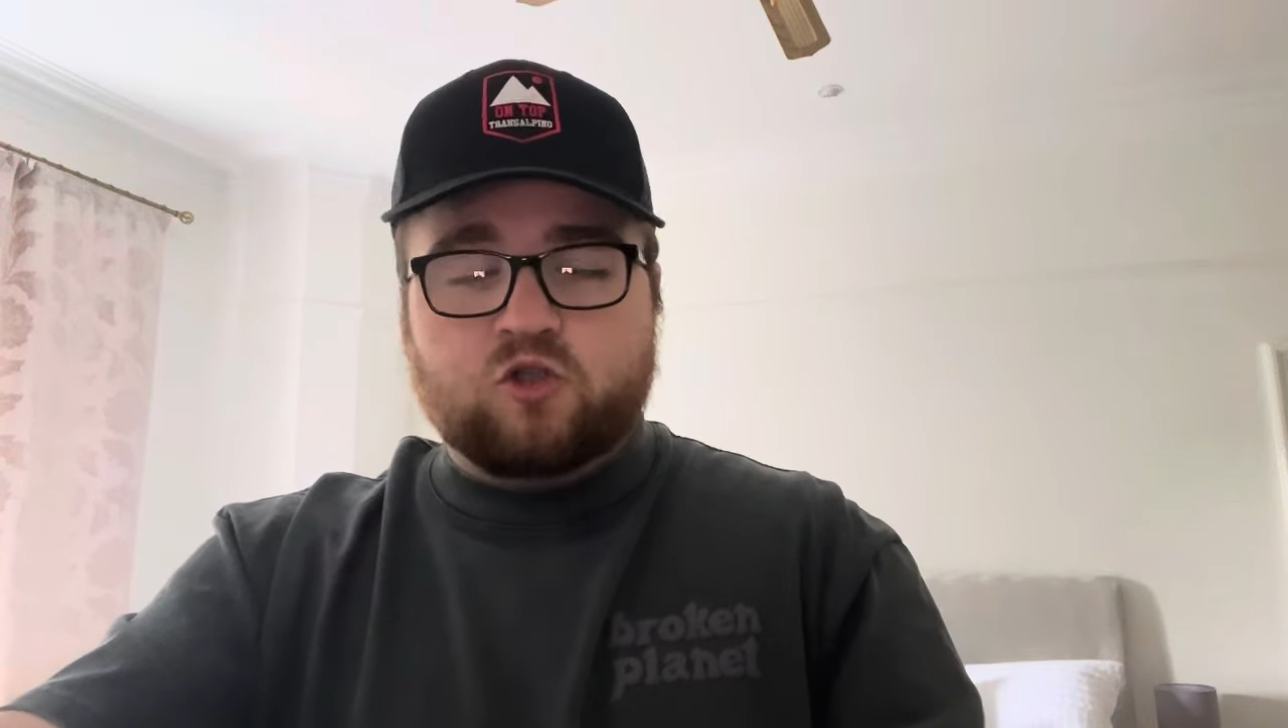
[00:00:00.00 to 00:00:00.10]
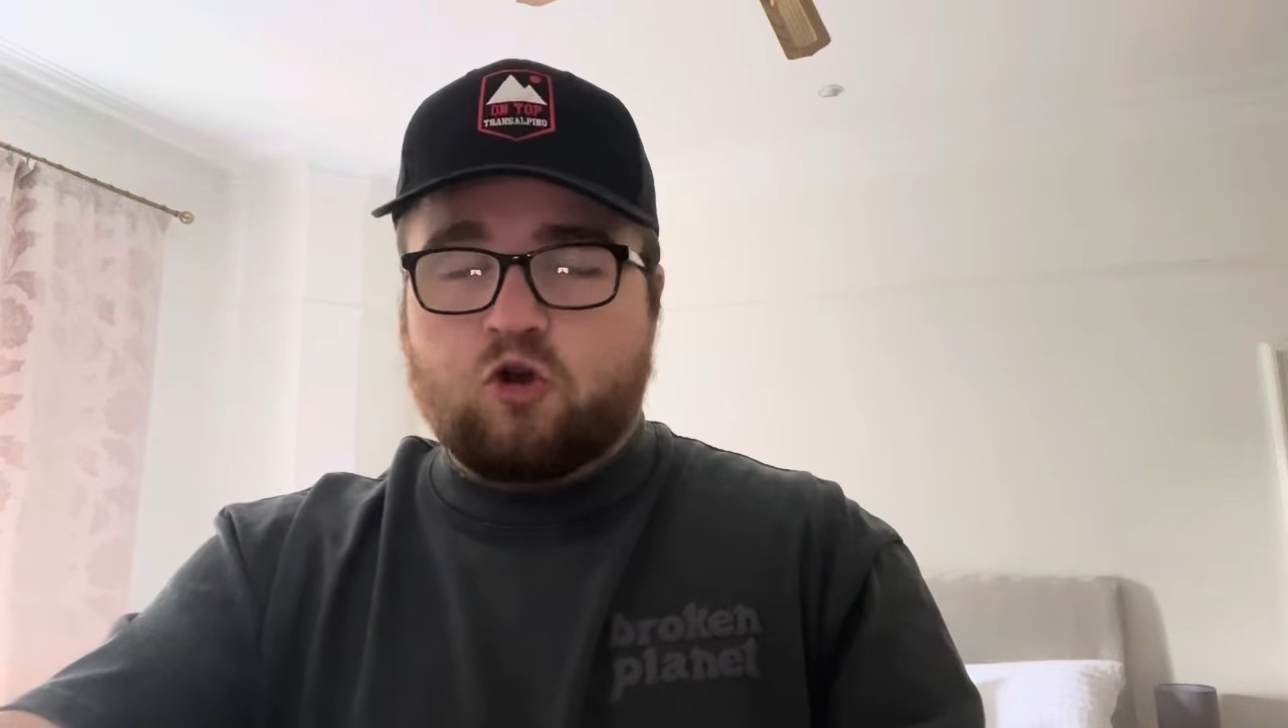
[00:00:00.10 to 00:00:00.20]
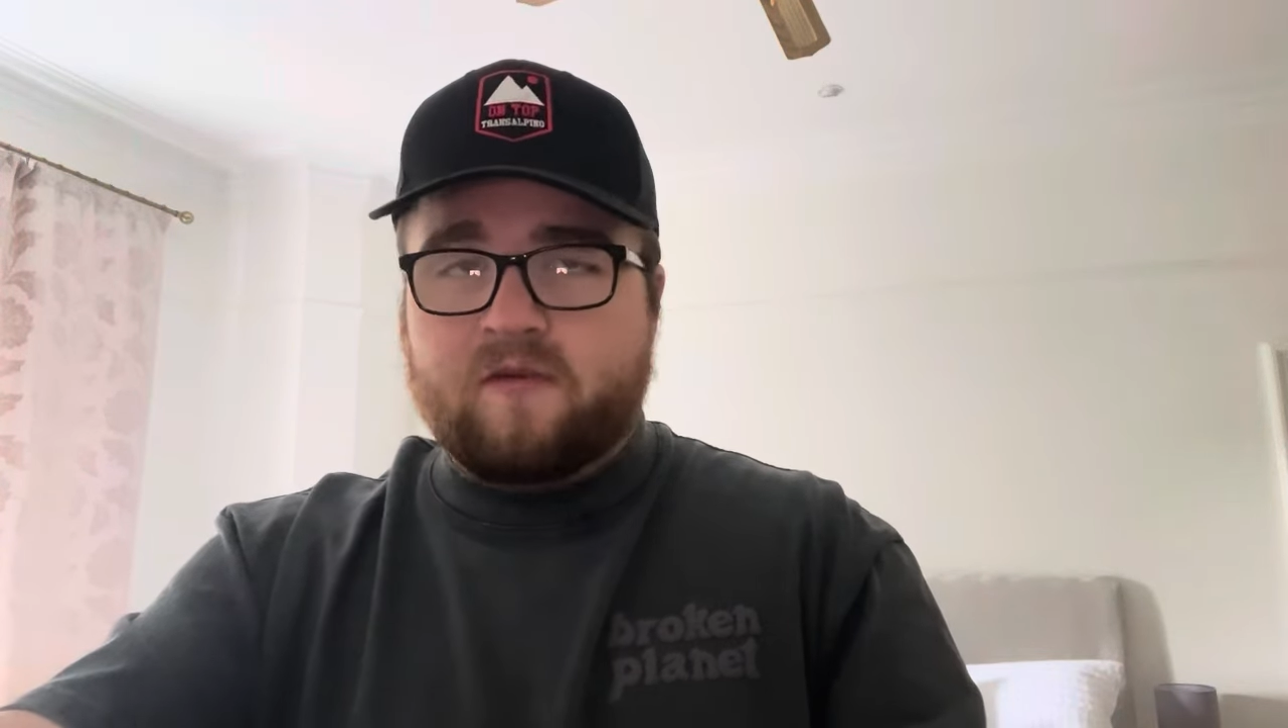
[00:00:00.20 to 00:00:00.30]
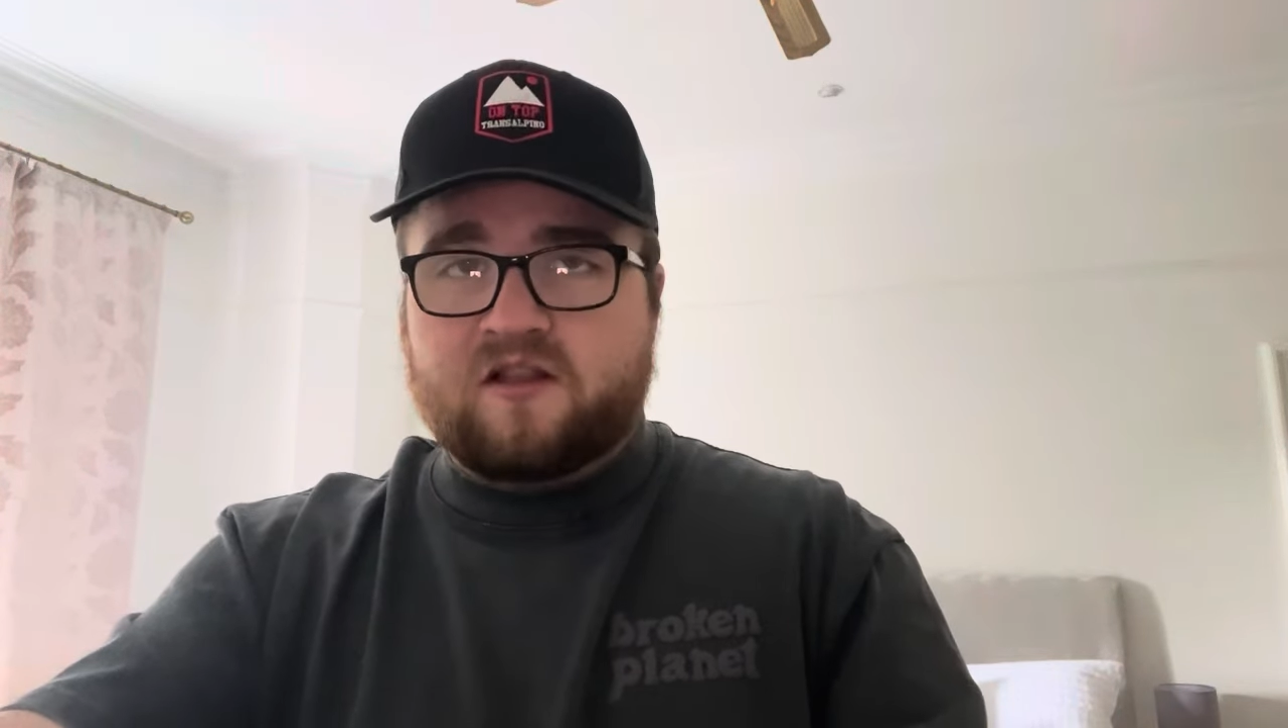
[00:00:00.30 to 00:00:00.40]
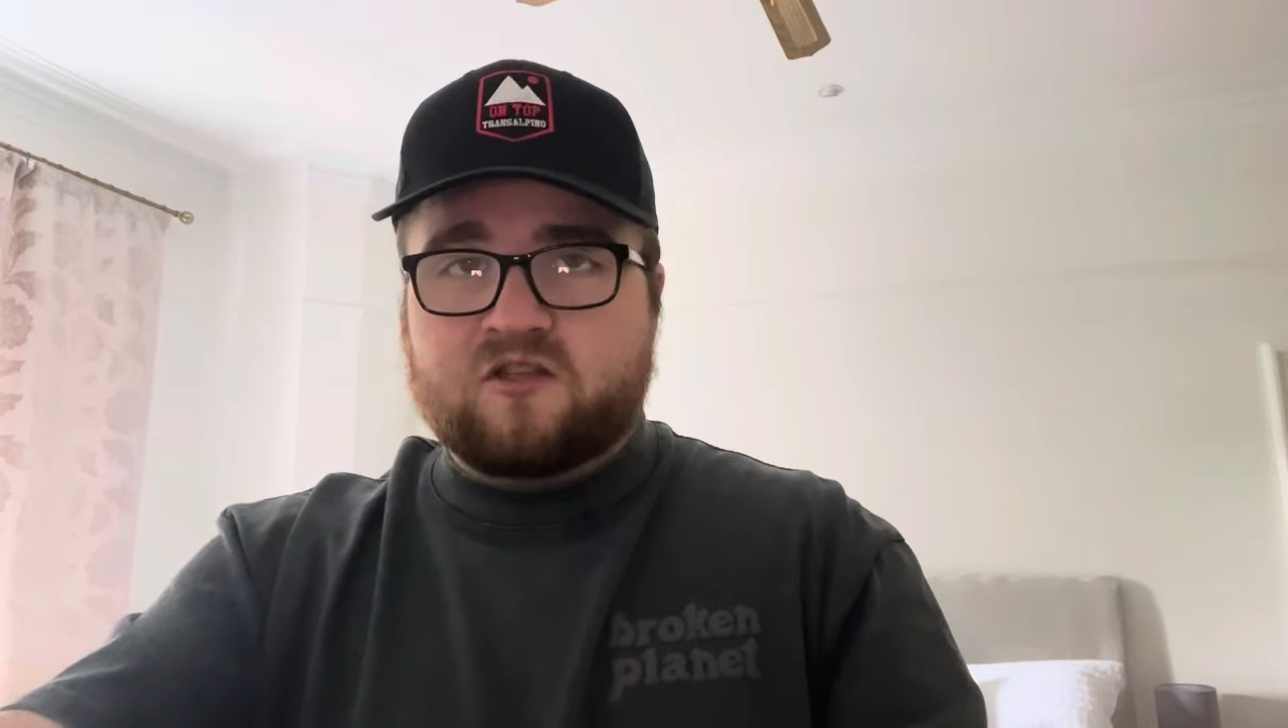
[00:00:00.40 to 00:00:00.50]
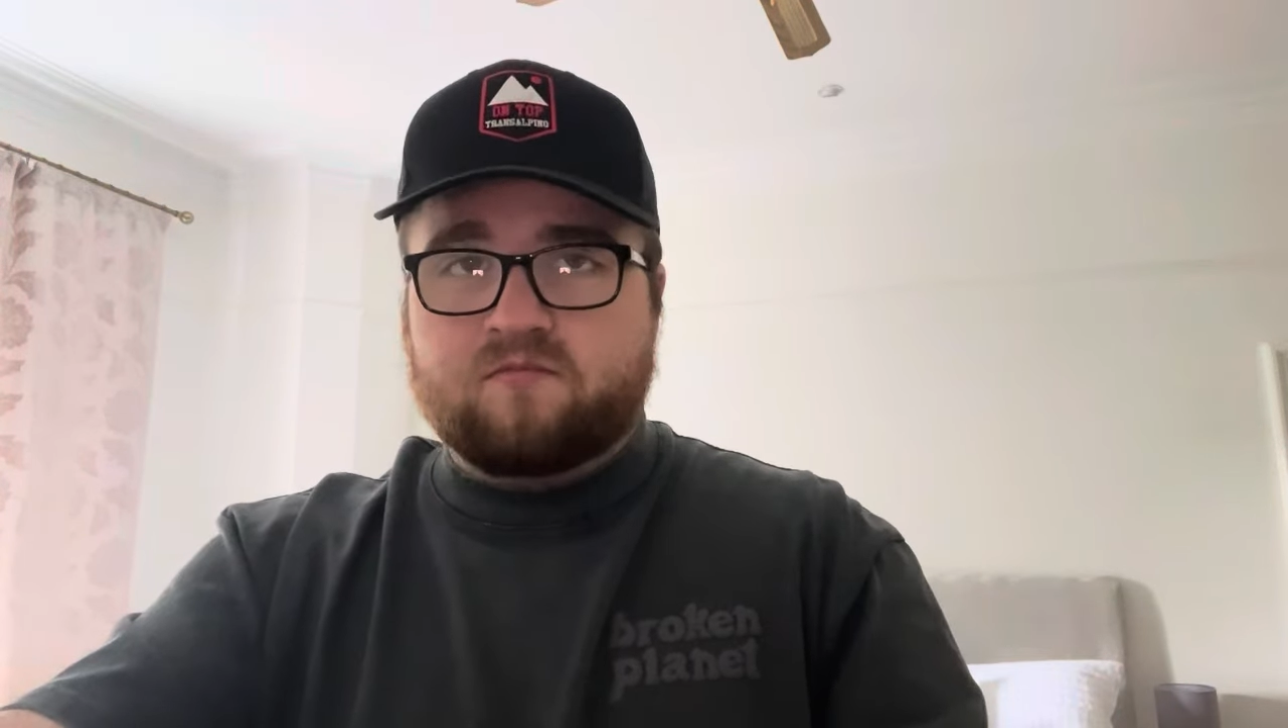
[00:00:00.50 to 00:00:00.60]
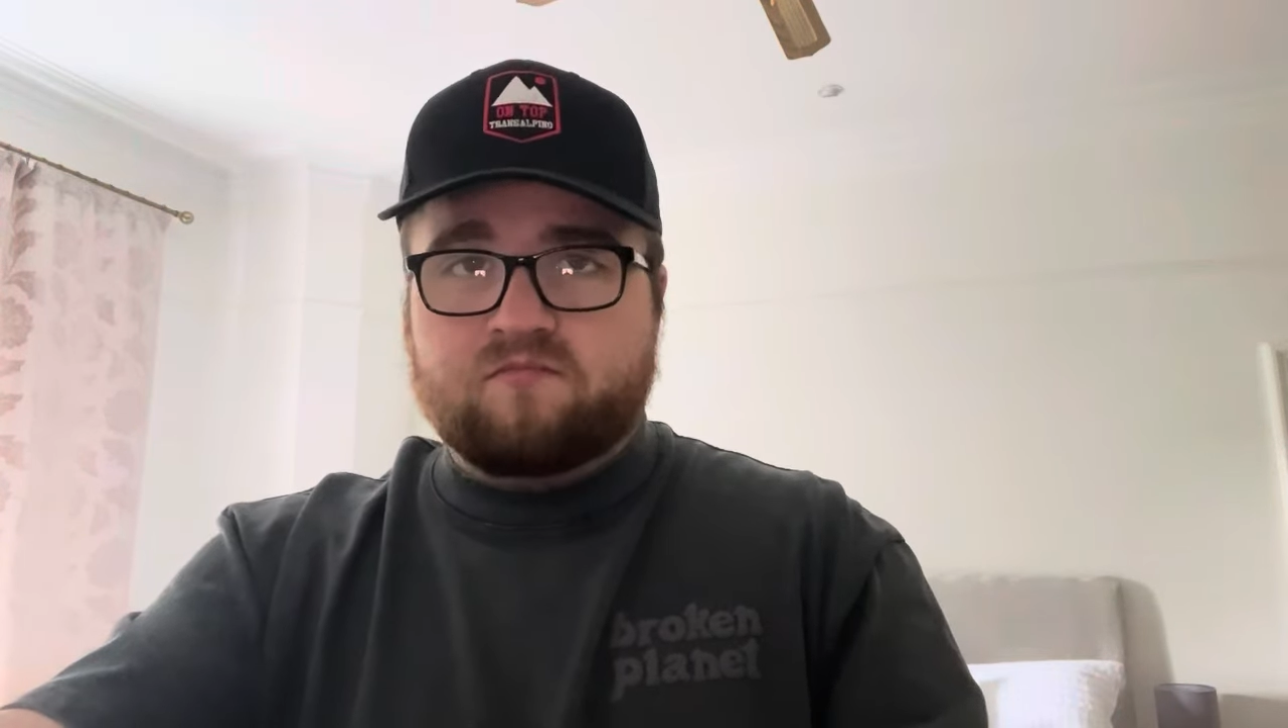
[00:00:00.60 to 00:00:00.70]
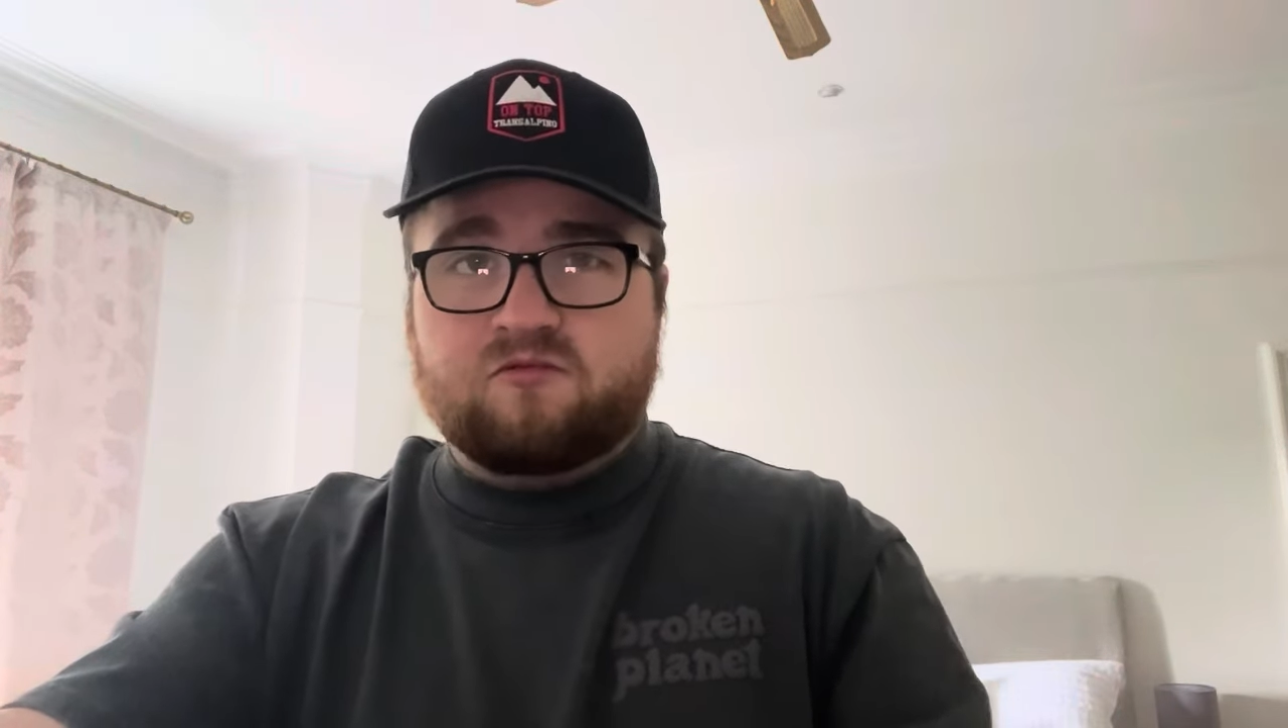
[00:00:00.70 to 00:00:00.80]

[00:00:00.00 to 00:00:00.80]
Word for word: come in to,